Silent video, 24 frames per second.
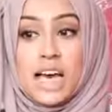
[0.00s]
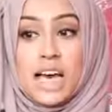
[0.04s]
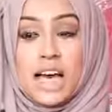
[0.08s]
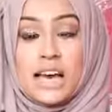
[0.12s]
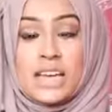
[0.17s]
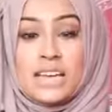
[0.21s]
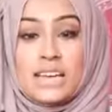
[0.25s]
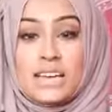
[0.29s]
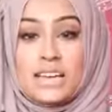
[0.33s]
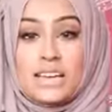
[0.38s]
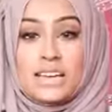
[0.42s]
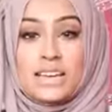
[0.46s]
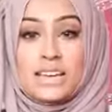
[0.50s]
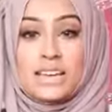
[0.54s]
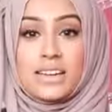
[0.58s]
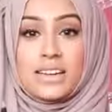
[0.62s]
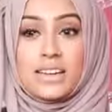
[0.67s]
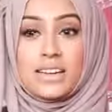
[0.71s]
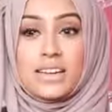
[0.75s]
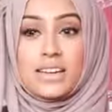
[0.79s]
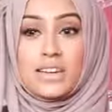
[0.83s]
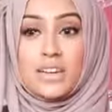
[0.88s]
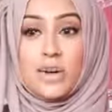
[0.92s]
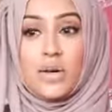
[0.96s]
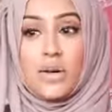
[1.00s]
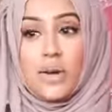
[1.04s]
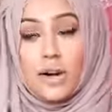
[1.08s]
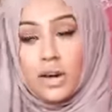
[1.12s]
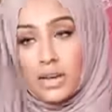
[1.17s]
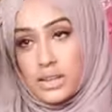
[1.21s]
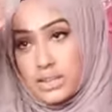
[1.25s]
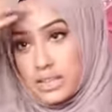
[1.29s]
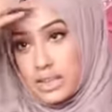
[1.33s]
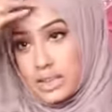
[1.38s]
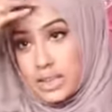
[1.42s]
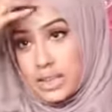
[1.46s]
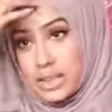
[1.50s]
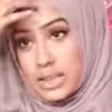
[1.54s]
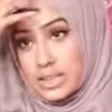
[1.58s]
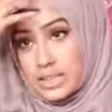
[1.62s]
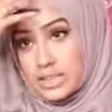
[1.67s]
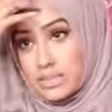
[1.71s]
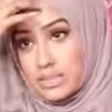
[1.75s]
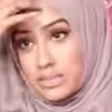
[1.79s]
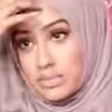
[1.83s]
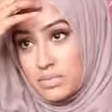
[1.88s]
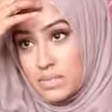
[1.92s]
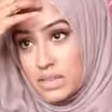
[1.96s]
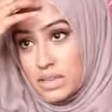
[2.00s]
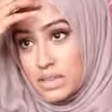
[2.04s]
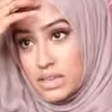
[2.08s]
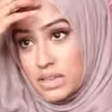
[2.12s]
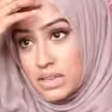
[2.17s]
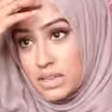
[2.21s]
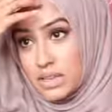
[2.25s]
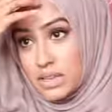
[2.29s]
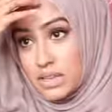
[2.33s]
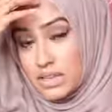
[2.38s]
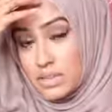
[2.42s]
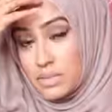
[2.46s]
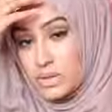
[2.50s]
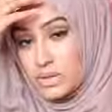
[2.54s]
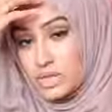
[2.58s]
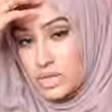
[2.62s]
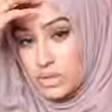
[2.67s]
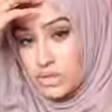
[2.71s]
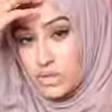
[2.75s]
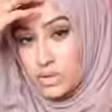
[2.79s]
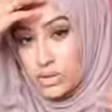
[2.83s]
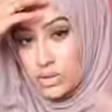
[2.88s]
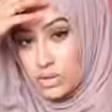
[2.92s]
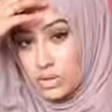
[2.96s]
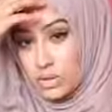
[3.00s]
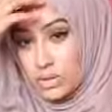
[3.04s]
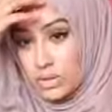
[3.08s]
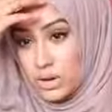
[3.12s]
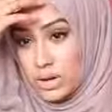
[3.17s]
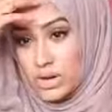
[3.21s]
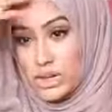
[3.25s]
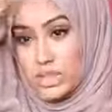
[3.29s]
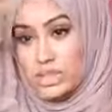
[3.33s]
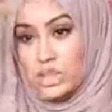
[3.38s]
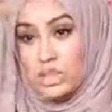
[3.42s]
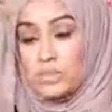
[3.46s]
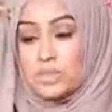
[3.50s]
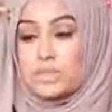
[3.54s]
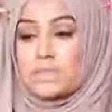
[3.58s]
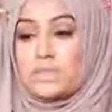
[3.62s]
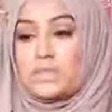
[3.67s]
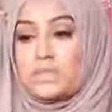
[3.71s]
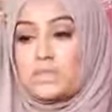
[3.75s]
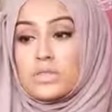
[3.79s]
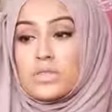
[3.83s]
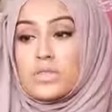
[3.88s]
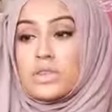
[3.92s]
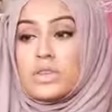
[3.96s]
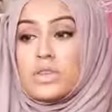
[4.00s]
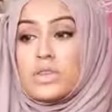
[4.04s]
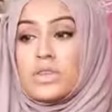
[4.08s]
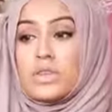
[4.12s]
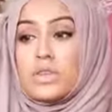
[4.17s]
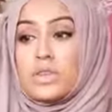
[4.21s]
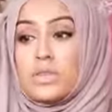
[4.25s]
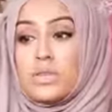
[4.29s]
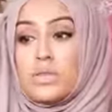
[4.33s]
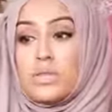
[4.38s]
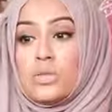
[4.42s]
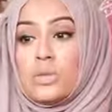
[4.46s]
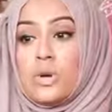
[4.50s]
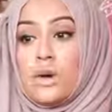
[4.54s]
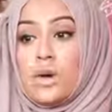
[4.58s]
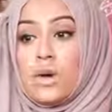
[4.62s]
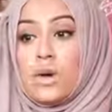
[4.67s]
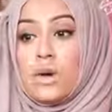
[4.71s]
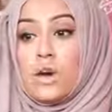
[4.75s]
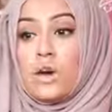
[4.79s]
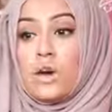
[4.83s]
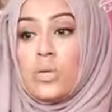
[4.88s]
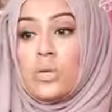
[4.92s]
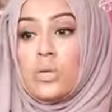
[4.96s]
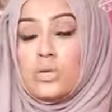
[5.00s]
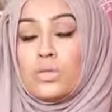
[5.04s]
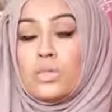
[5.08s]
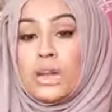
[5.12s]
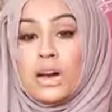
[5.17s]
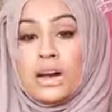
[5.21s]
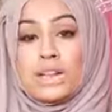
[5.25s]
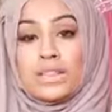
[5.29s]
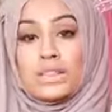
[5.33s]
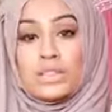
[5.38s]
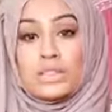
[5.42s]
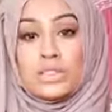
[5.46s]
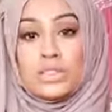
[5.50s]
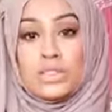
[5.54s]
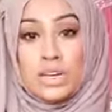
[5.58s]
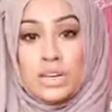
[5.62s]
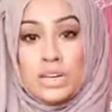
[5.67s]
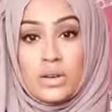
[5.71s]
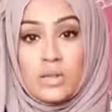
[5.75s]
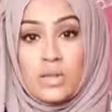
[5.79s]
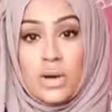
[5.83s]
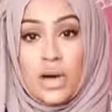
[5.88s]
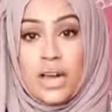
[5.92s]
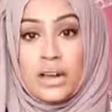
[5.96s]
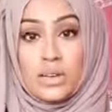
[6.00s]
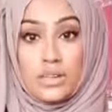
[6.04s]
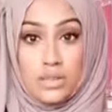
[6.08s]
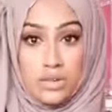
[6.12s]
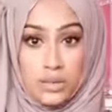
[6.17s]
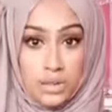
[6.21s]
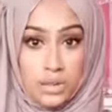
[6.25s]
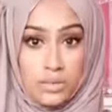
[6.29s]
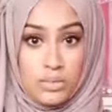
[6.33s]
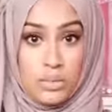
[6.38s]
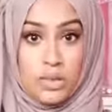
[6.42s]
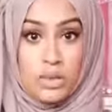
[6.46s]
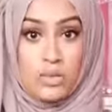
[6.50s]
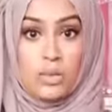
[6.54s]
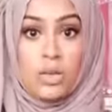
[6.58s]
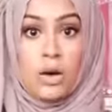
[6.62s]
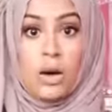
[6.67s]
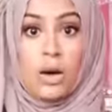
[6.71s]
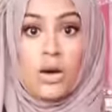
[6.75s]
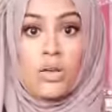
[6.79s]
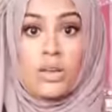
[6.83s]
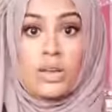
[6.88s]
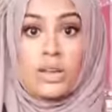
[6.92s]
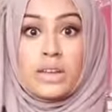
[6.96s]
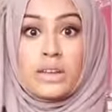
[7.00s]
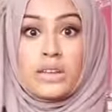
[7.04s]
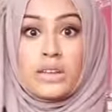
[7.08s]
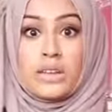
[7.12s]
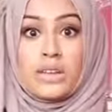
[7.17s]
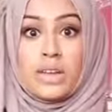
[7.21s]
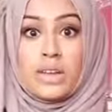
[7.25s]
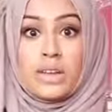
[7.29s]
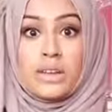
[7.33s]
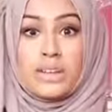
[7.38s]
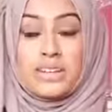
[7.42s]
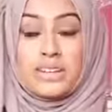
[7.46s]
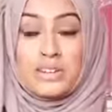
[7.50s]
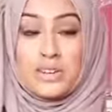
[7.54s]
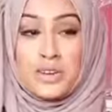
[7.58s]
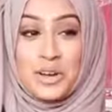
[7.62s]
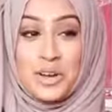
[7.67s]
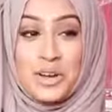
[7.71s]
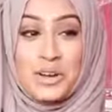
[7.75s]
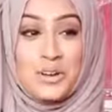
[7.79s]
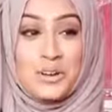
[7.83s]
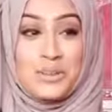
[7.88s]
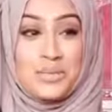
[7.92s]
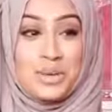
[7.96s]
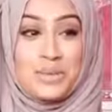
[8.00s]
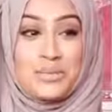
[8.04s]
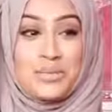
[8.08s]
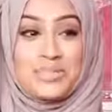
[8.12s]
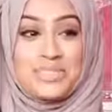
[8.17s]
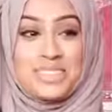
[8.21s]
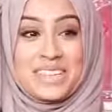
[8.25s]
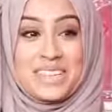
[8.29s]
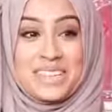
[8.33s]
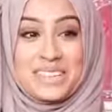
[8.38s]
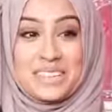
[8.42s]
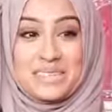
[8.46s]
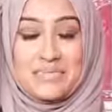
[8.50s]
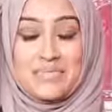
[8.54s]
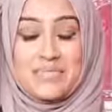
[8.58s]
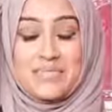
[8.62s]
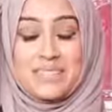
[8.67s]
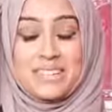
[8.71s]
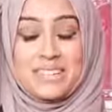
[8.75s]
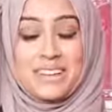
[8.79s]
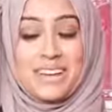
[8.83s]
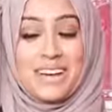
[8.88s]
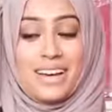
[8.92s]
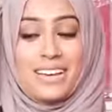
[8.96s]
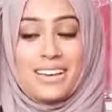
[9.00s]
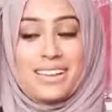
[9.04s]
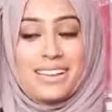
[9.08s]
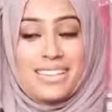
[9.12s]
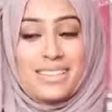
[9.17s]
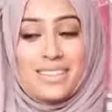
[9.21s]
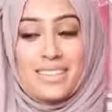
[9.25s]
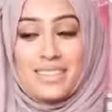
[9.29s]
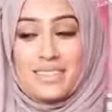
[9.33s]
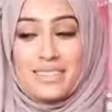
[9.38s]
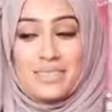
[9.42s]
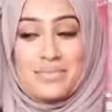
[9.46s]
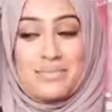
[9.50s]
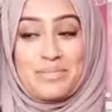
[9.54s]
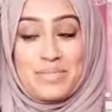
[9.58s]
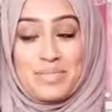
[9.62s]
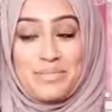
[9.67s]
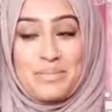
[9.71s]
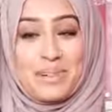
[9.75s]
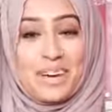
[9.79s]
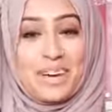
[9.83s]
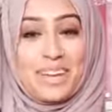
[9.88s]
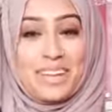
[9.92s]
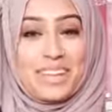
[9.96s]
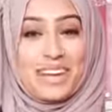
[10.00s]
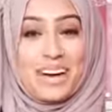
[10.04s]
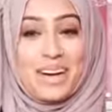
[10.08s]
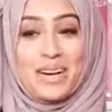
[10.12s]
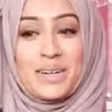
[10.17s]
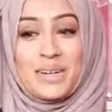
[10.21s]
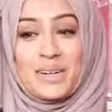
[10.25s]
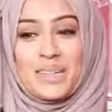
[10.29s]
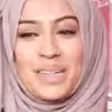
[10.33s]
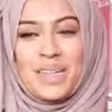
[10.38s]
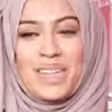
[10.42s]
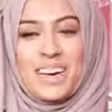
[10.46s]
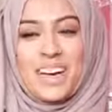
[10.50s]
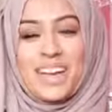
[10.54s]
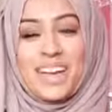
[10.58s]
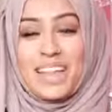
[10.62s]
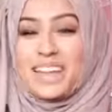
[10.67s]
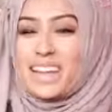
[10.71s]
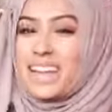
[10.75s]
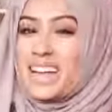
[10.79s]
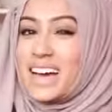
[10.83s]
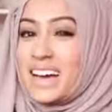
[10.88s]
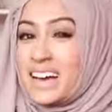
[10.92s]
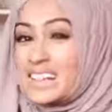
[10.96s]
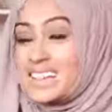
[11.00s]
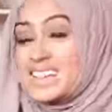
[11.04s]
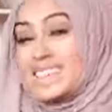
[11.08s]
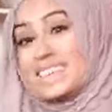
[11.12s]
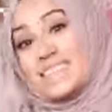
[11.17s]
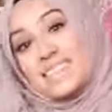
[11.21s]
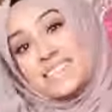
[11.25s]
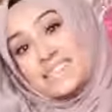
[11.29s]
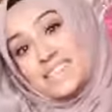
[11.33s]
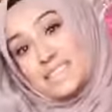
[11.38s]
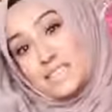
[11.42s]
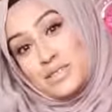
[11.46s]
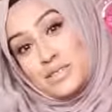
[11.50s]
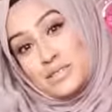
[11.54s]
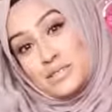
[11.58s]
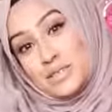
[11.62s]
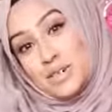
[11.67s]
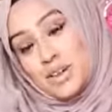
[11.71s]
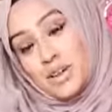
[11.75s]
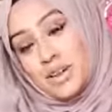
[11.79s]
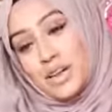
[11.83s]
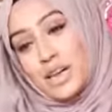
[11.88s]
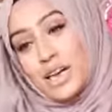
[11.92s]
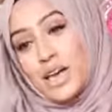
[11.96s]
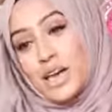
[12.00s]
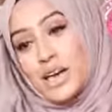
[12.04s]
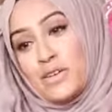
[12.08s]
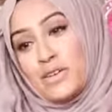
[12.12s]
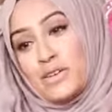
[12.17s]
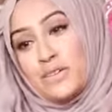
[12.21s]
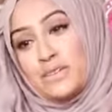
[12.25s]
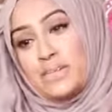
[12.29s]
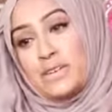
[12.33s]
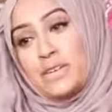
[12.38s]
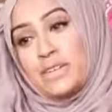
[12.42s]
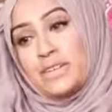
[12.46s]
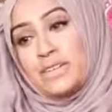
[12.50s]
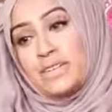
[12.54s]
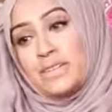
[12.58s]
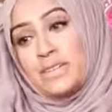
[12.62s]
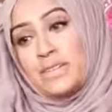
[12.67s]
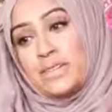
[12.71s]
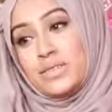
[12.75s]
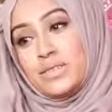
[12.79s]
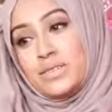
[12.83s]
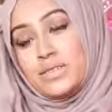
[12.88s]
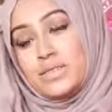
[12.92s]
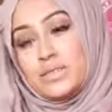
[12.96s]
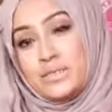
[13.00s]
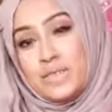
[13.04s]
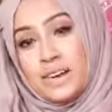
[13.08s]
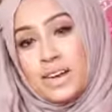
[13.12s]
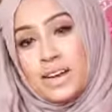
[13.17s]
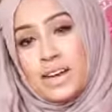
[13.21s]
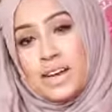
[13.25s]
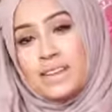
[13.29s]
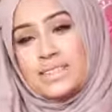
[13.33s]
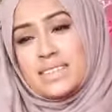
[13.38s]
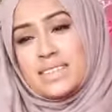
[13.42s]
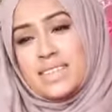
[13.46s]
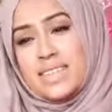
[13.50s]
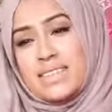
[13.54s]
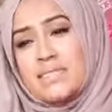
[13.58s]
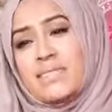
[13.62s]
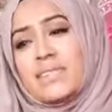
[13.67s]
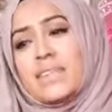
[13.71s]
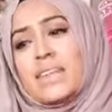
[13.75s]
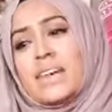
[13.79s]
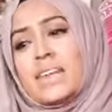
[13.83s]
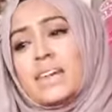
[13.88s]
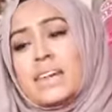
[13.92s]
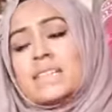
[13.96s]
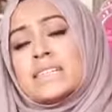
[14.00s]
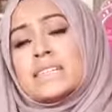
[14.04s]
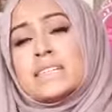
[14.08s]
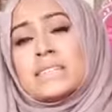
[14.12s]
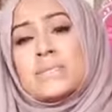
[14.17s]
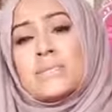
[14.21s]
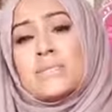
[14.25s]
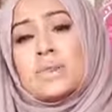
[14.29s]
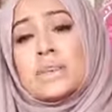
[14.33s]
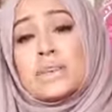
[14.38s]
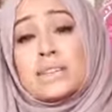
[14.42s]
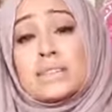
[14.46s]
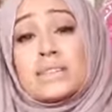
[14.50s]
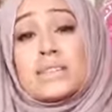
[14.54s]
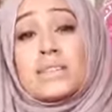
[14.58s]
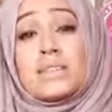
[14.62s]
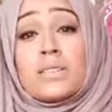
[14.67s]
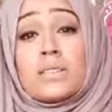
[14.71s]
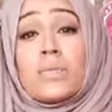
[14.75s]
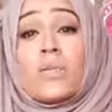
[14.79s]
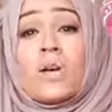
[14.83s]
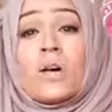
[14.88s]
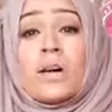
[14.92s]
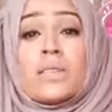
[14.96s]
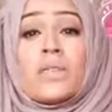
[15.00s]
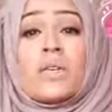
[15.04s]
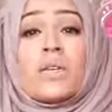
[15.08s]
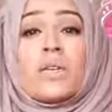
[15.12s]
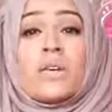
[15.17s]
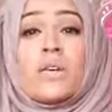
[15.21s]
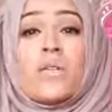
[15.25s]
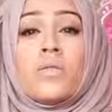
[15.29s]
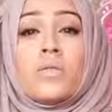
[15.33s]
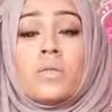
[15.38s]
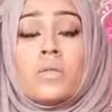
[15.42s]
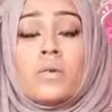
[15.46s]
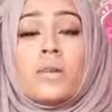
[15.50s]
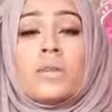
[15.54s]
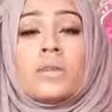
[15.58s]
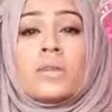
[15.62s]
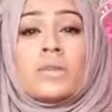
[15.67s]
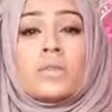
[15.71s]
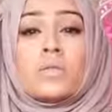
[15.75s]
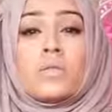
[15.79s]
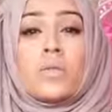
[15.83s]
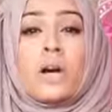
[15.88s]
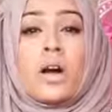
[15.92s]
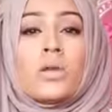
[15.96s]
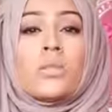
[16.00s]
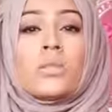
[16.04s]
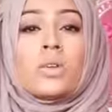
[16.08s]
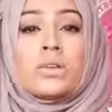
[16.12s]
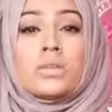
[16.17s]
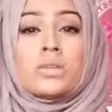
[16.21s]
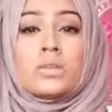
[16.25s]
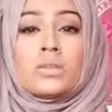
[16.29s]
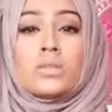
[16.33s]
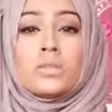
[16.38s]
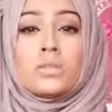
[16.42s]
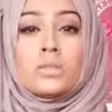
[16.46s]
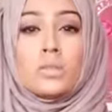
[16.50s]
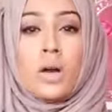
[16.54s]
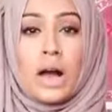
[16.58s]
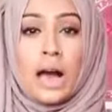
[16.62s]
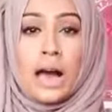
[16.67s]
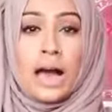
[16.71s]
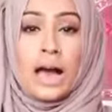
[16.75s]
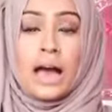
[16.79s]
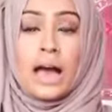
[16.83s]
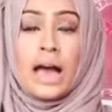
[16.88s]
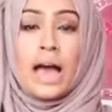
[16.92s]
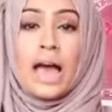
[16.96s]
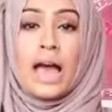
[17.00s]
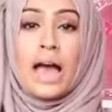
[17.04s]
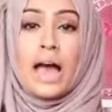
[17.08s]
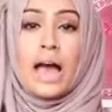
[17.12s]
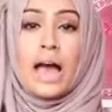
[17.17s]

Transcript: And you know, I think it's something, especially if you're new to wearing hijab, it's not something that you will learn straight away. It took me a while, and it took a lot of people saying to me like, you shouldn't be wearing that, or actually that's too tight, for me to realise. And even then I didn't, because that's what I felt comfortable in, that's what I wanted to wear.